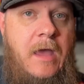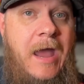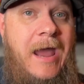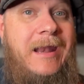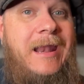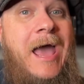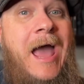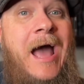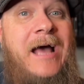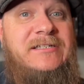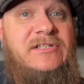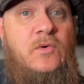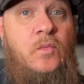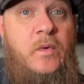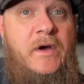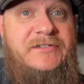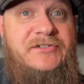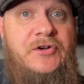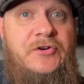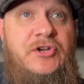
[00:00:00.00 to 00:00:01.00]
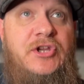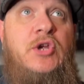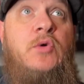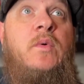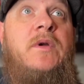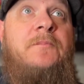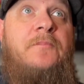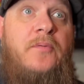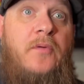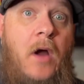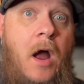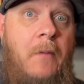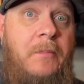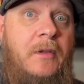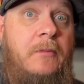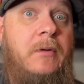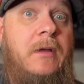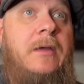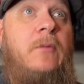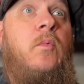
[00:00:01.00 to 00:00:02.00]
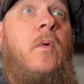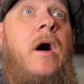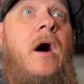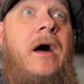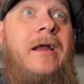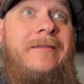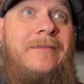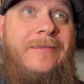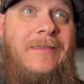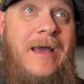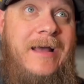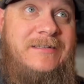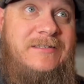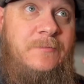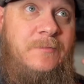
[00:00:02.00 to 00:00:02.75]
And as a wizard, you would probably want that to